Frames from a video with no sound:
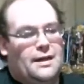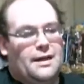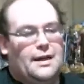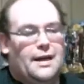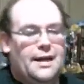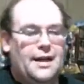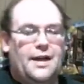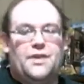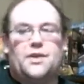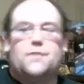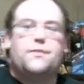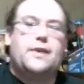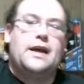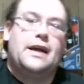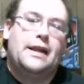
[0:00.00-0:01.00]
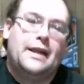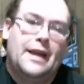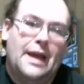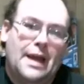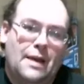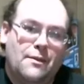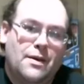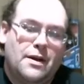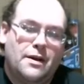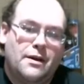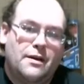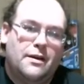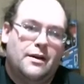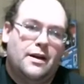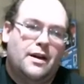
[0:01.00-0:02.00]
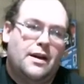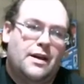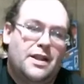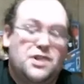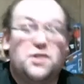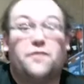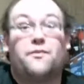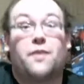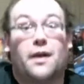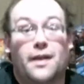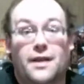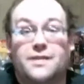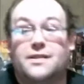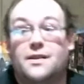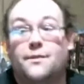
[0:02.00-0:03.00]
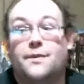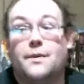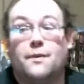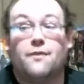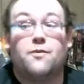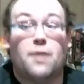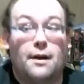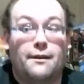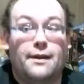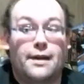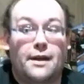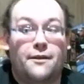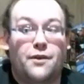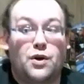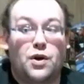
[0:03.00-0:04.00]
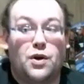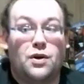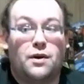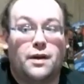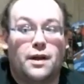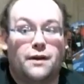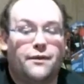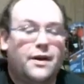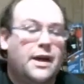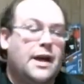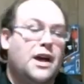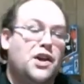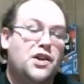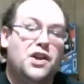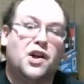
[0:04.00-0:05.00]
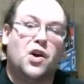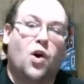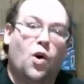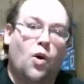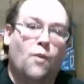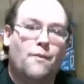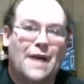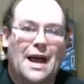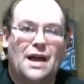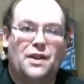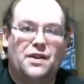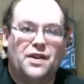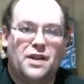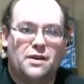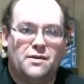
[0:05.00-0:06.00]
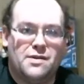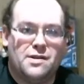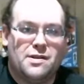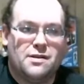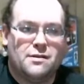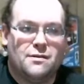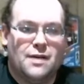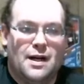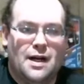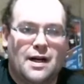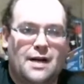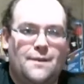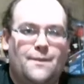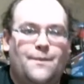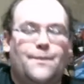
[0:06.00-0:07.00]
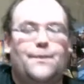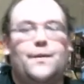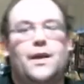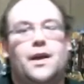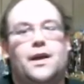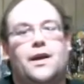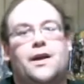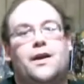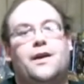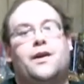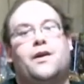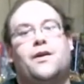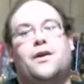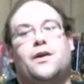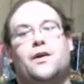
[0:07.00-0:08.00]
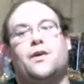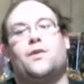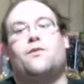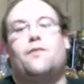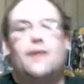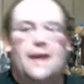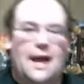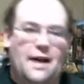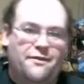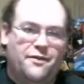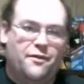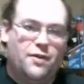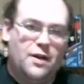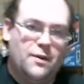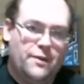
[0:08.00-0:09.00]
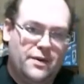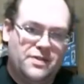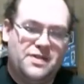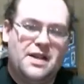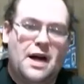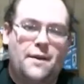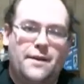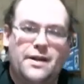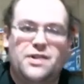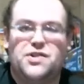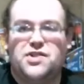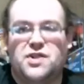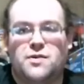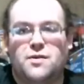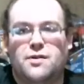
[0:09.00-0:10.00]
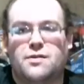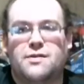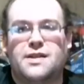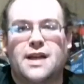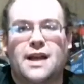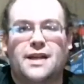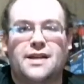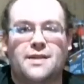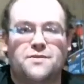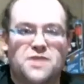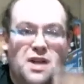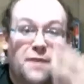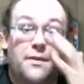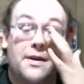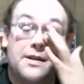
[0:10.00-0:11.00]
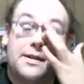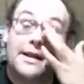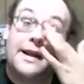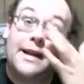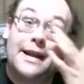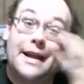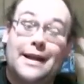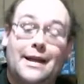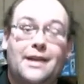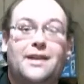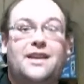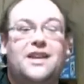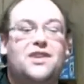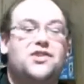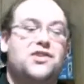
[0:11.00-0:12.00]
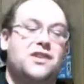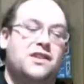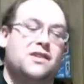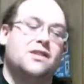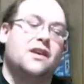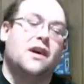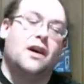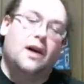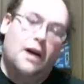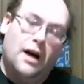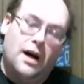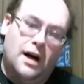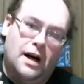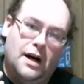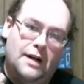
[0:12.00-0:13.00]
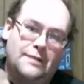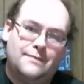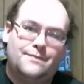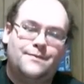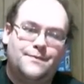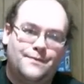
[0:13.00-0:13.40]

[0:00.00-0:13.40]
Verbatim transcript: Another big name uh, that you've that some people have probably never heard of, Nicole Matthews. Um, one half of one of the most dominant Shimmer Tag Team Champions, the Canadian Ninjas. Um,